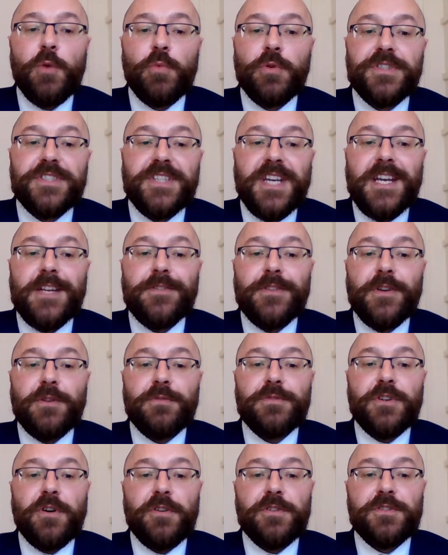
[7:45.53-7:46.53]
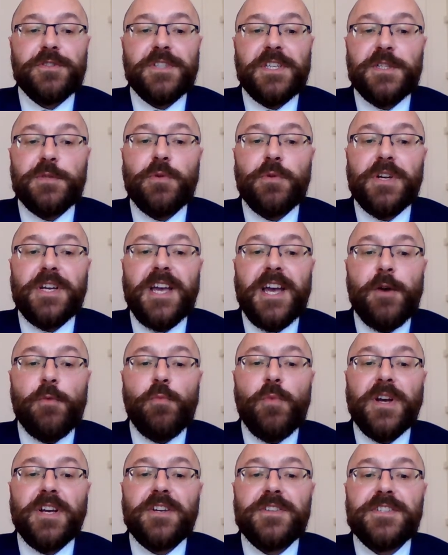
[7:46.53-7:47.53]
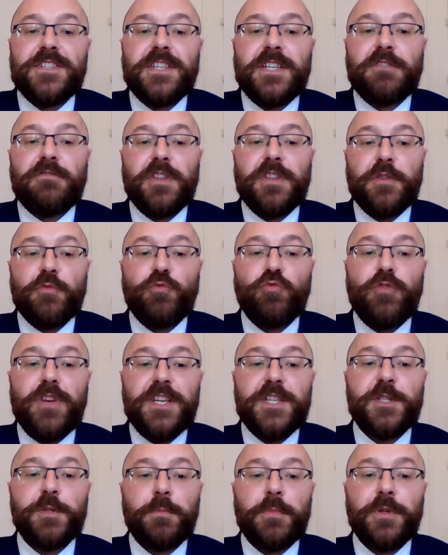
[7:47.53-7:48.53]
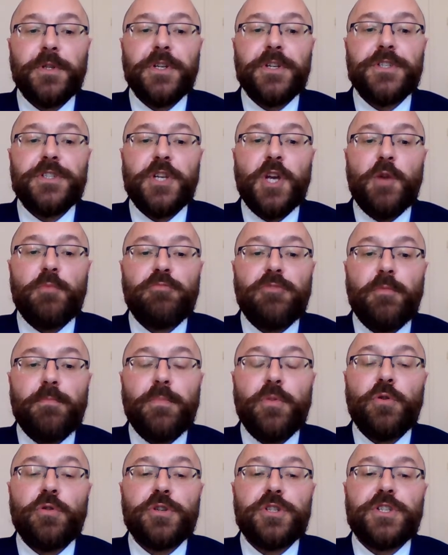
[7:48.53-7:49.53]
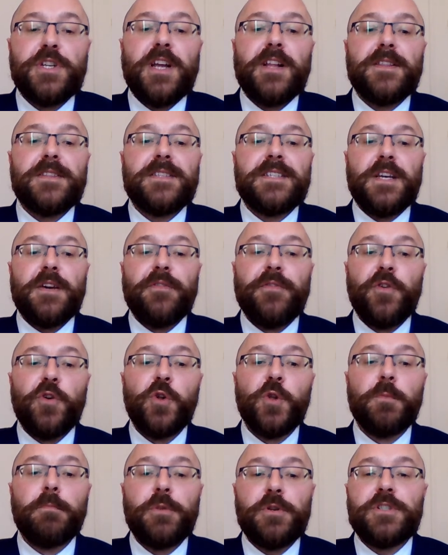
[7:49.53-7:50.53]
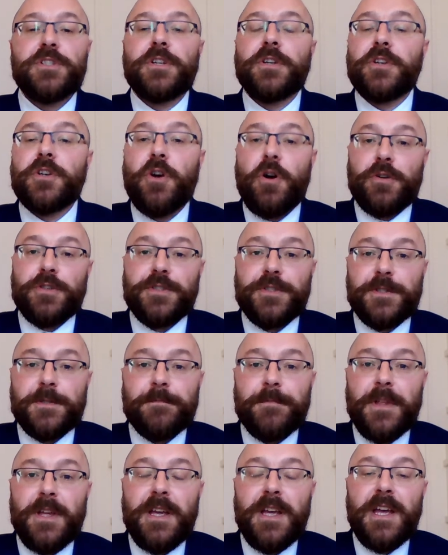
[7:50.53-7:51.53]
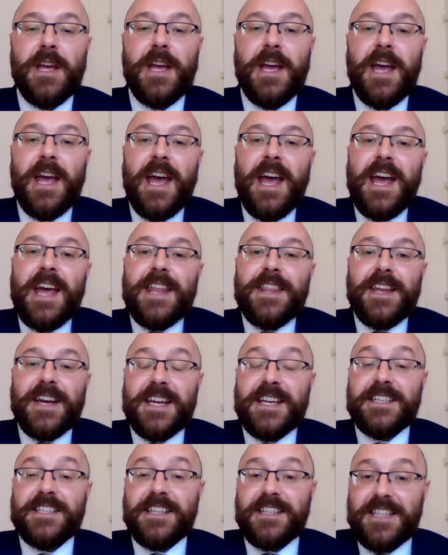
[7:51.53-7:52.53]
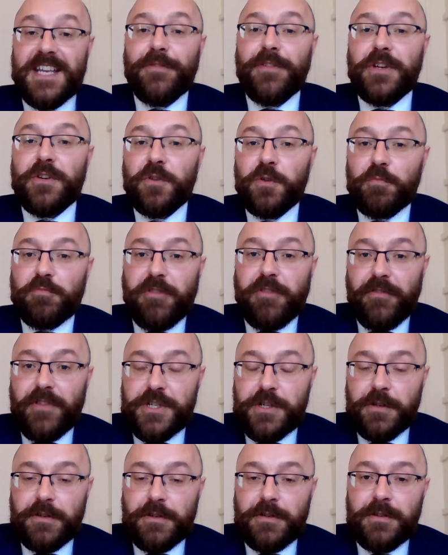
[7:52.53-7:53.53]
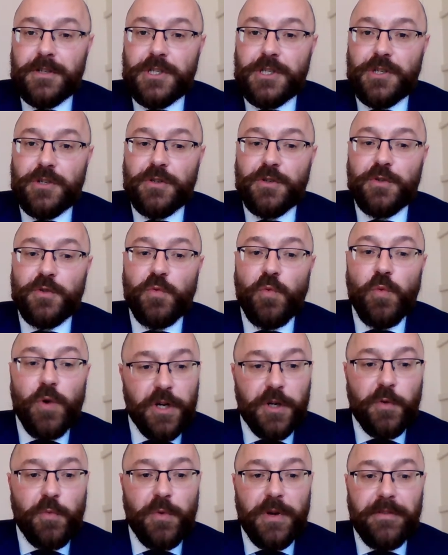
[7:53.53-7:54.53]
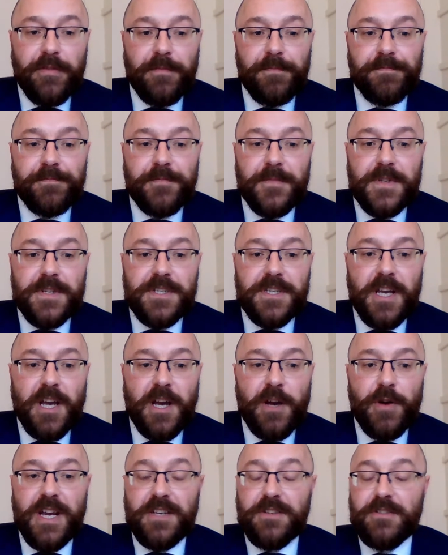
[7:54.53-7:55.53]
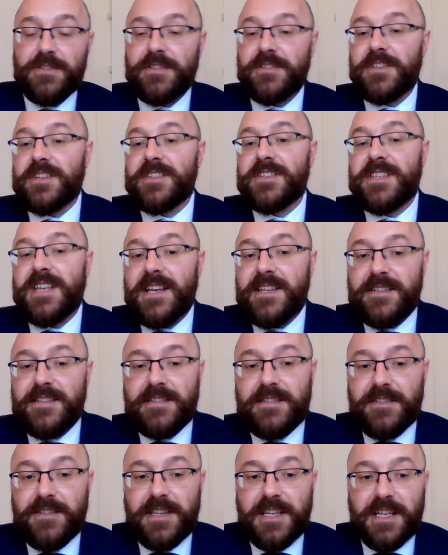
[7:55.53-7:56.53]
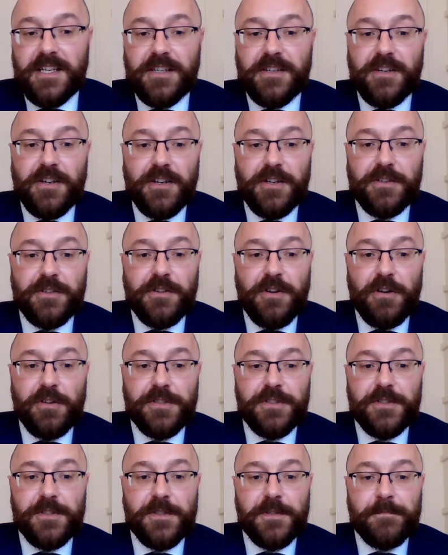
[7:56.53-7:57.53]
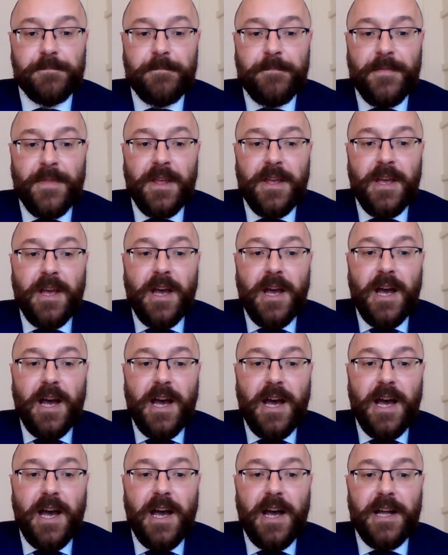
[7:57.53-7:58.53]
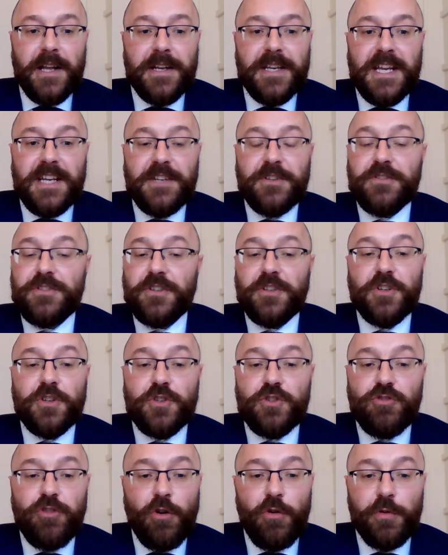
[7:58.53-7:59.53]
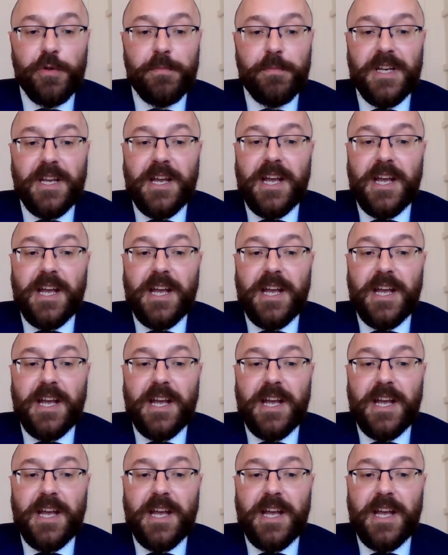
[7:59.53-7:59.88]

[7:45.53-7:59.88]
and will take those costs into account when considering the reasonableness and proportionality of all budgeted costs. That is a difficult provision to work with, so it doesn't assess the incurred costs and it doesn't control them in